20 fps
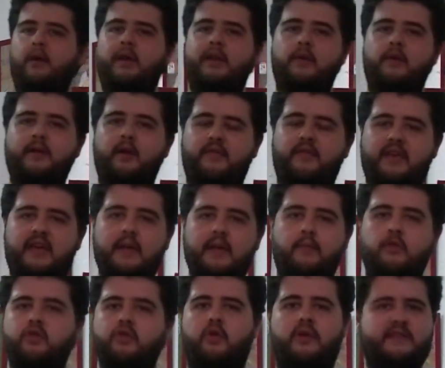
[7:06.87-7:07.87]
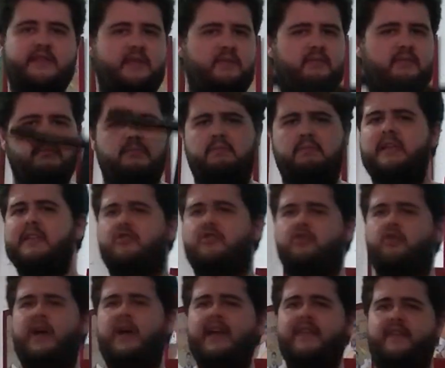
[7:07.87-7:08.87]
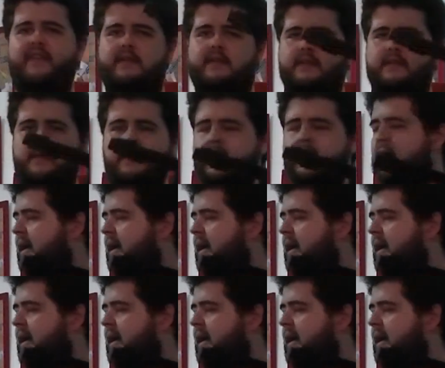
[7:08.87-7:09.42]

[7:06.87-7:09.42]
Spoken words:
a little bit of keyboard, so I said, let's try this.